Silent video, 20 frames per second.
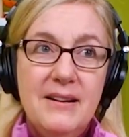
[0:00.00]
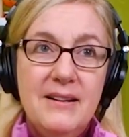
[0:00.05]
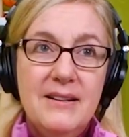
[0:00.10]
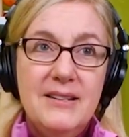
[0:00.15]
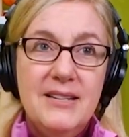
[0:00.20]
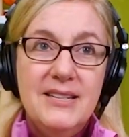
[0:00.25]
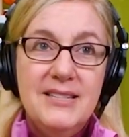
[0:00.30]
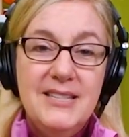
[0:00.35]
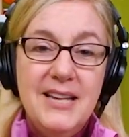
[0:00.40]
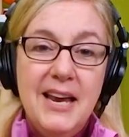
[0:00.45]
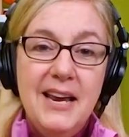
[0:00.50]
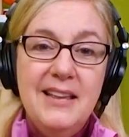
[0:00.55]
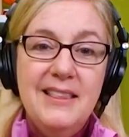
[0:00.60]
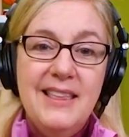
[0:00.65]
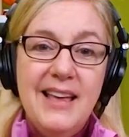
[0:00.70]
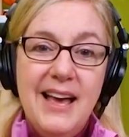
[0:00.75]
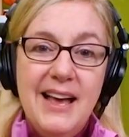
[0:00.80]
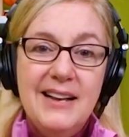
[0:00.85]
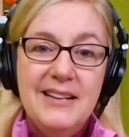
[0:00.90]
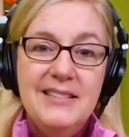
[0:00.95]
to take
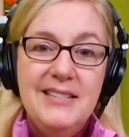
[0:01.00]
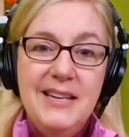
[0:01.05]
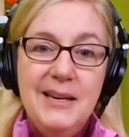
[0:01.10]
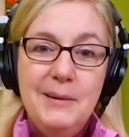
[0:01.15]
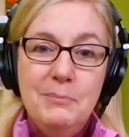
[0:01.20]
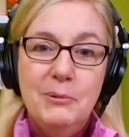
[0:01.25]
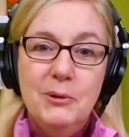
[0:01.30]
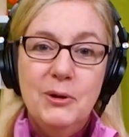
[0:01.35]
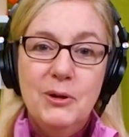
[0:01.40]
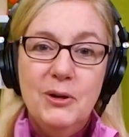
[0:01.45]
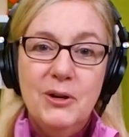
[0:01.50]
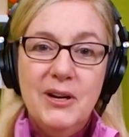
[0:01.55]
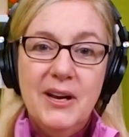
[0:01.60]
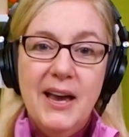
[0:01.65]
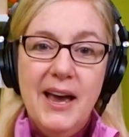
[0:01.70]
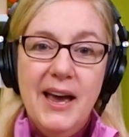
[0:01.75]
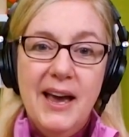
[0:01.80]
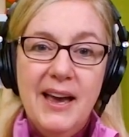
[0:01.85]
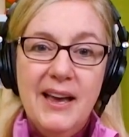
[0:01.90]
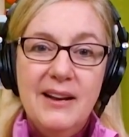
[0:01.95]
that deep look
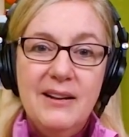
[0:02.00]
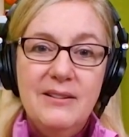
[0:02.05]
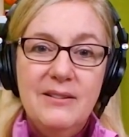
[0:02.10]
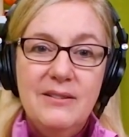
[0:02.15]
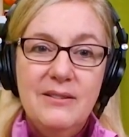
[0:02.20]
at